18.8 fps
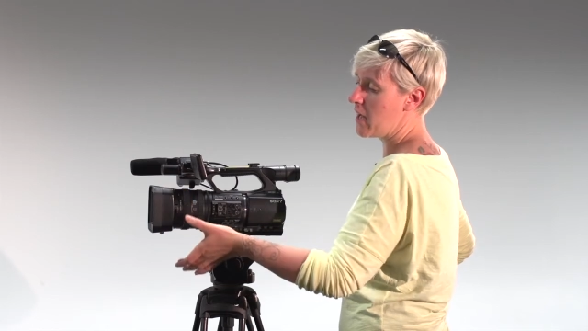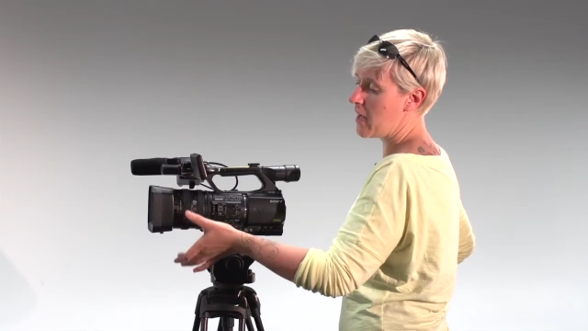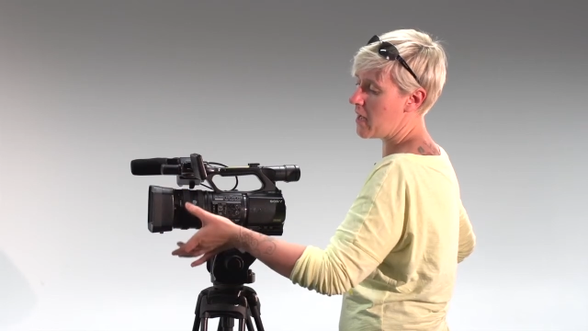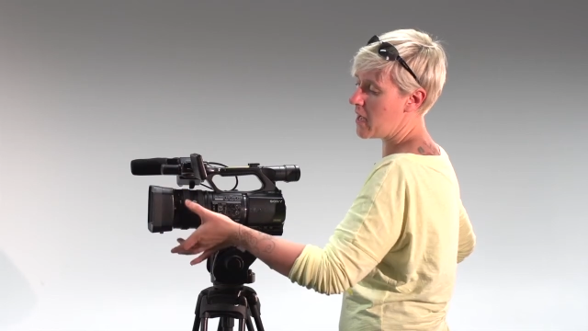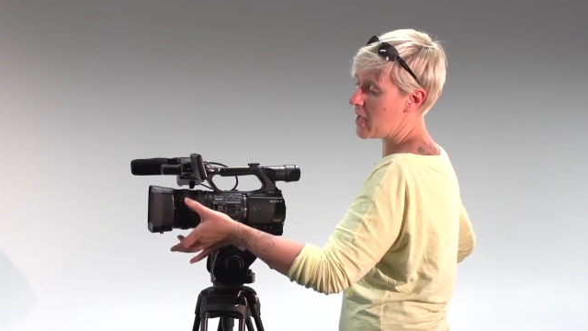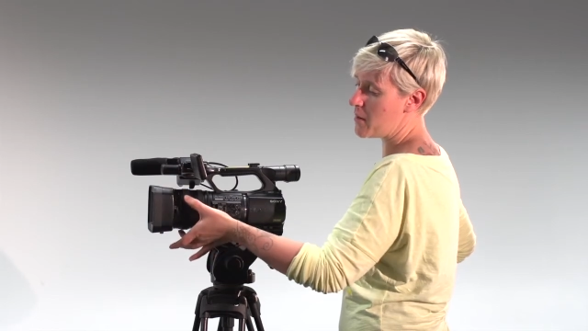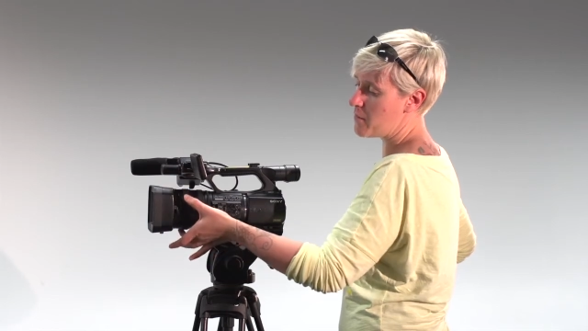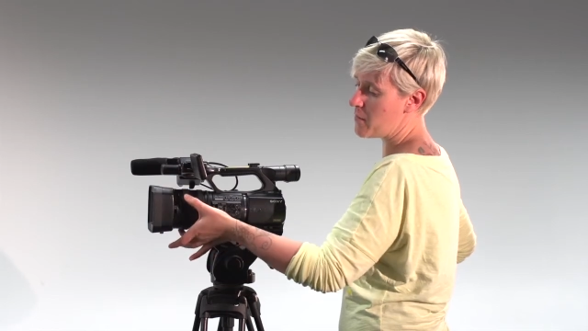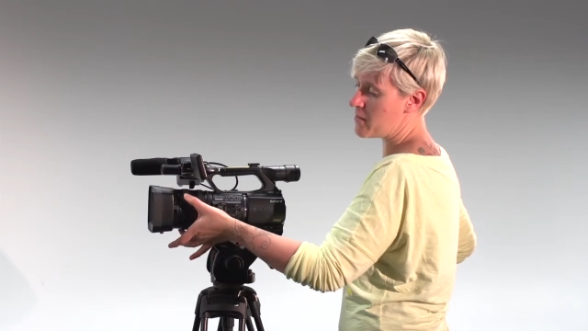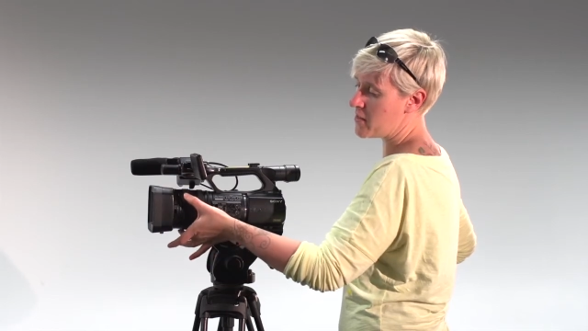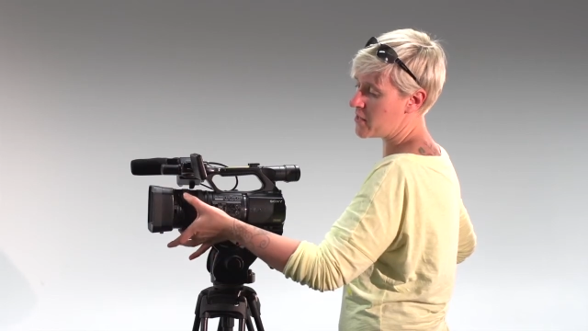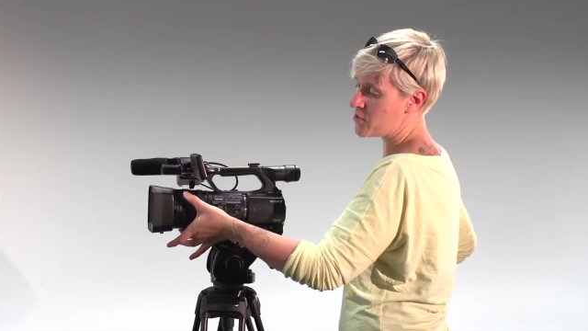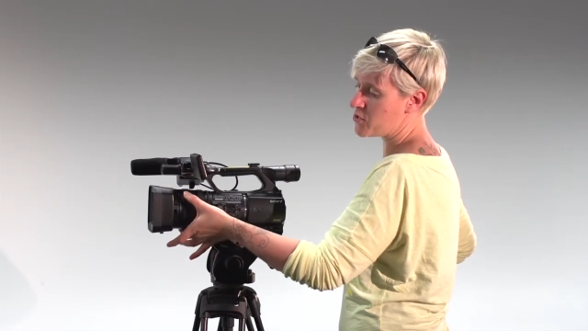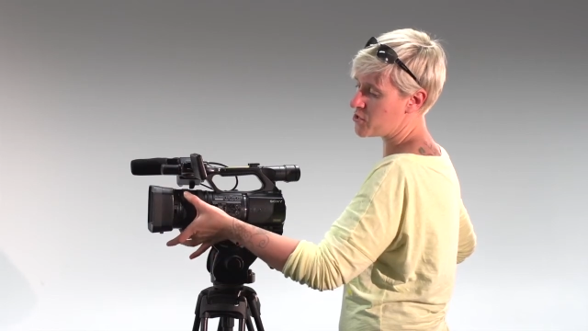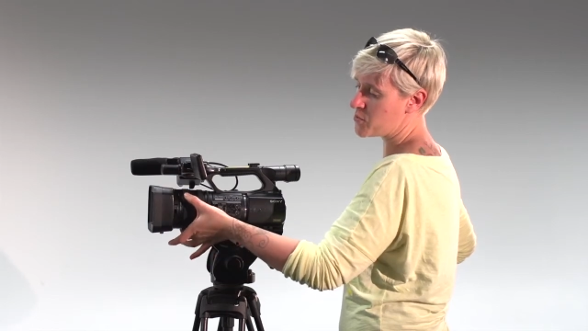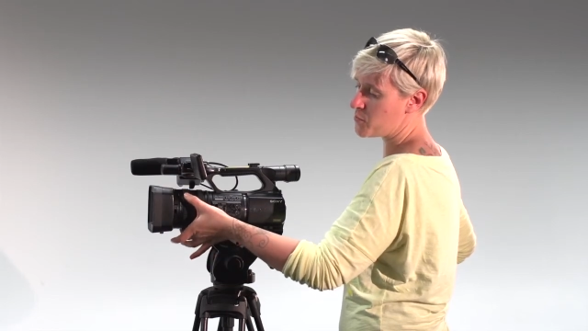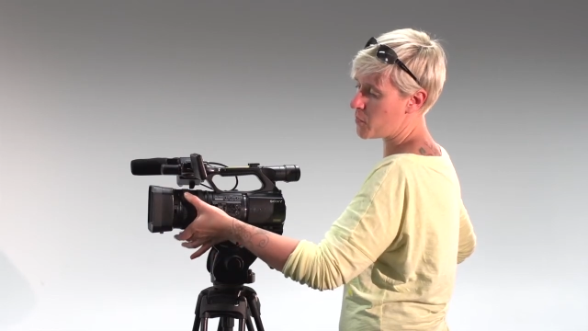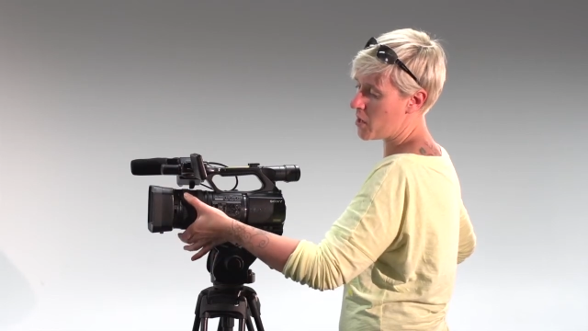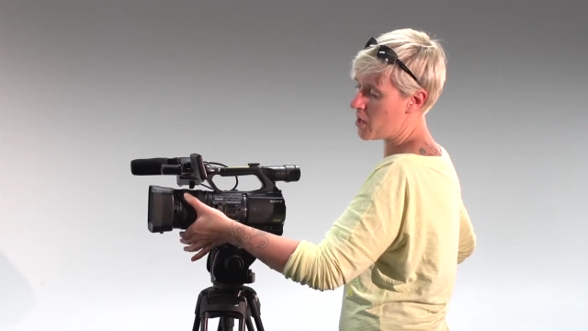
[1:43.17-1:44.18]
Um, and then
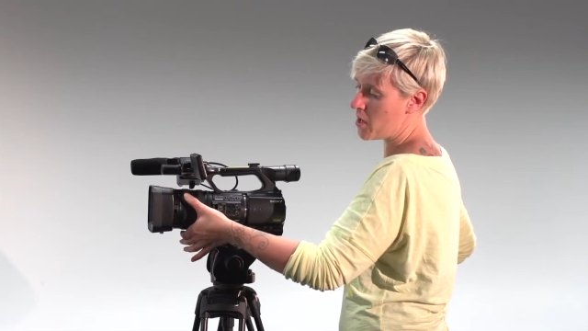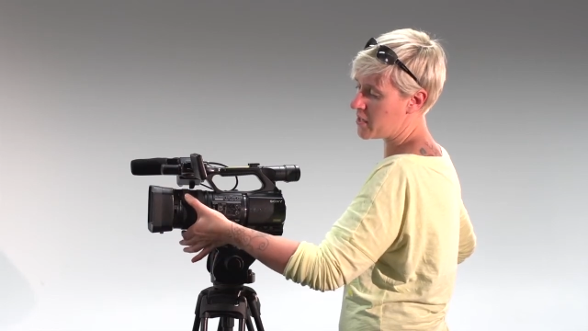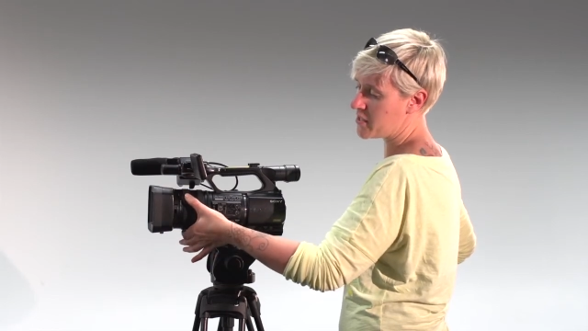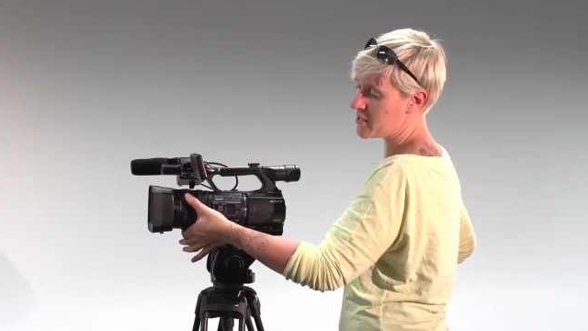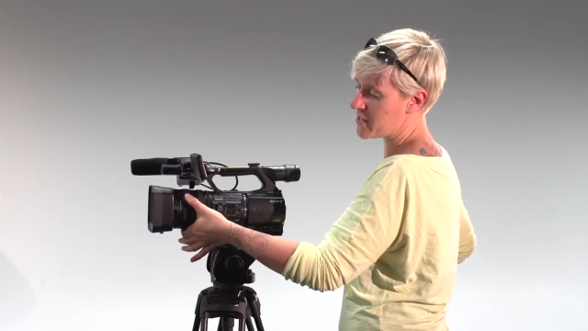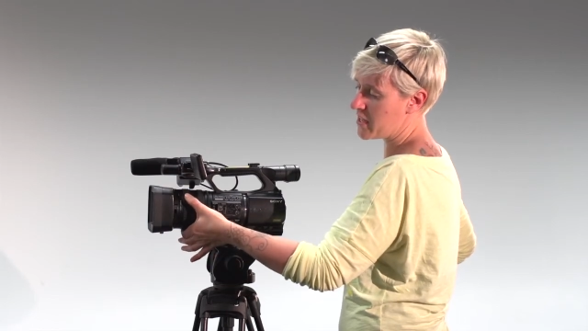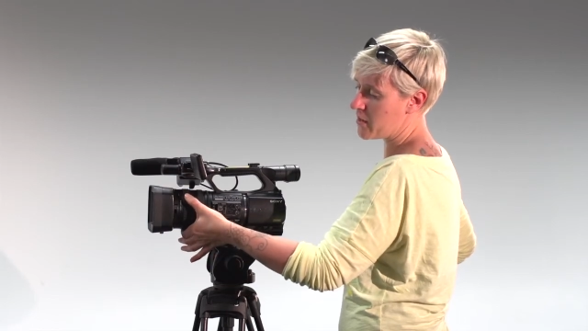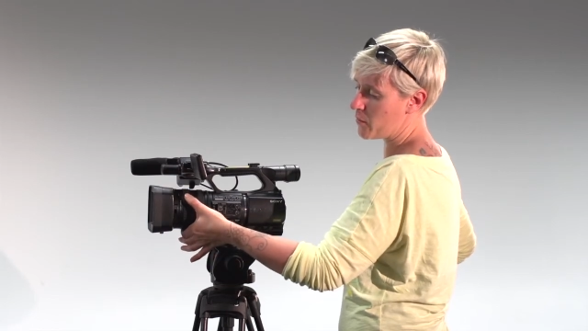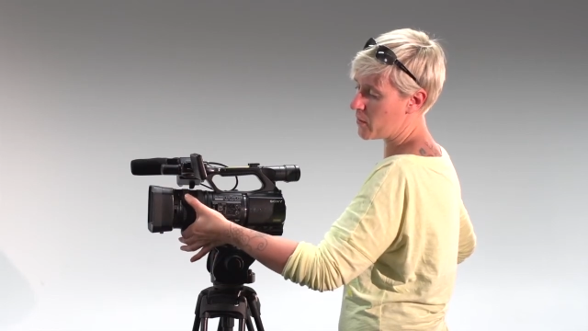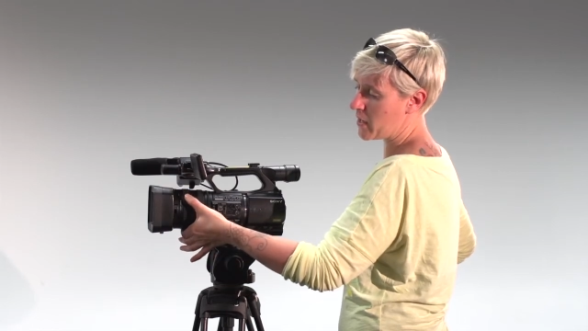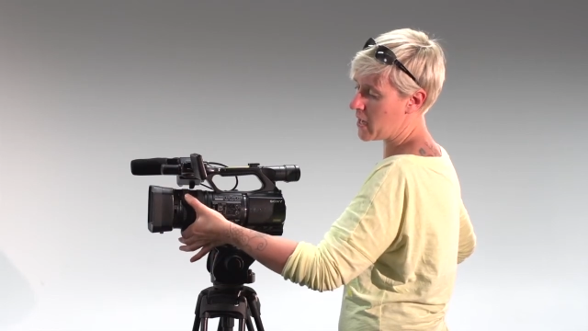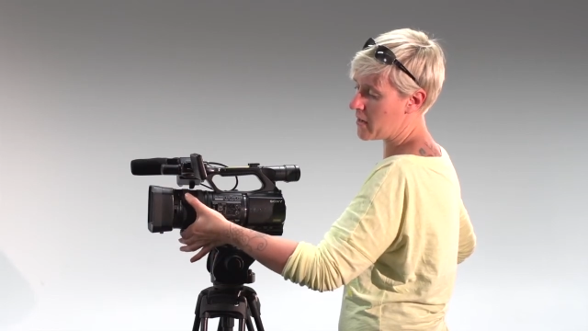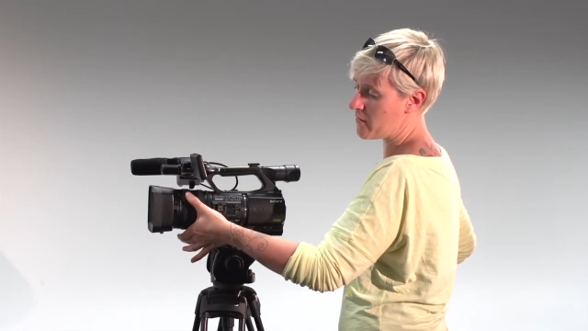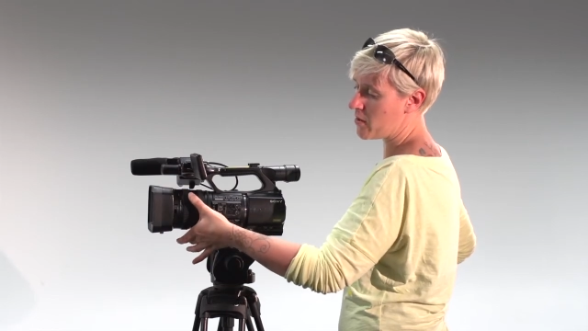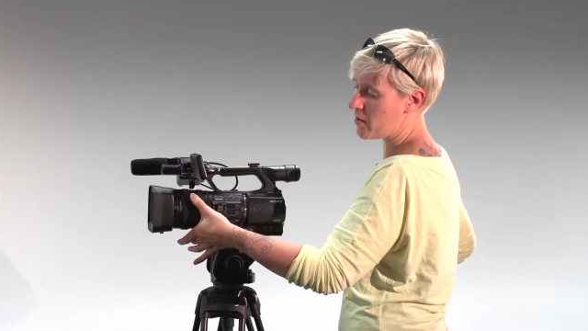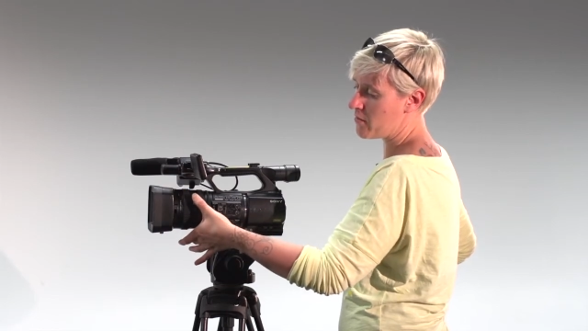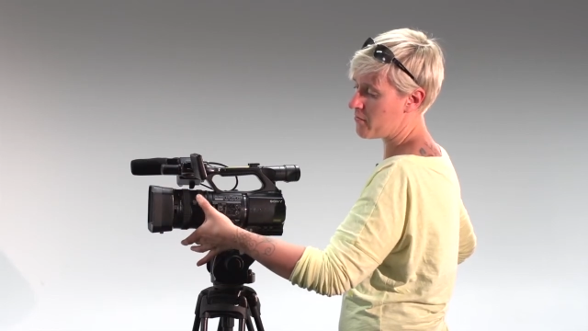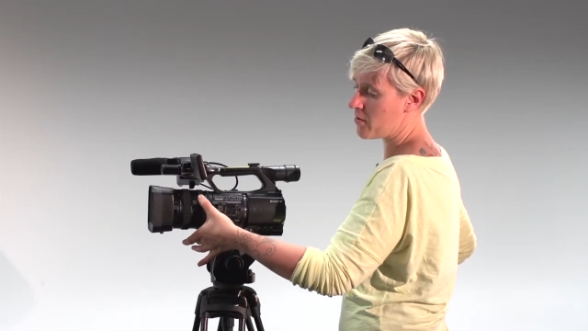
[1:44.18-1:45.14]
just behind that we have our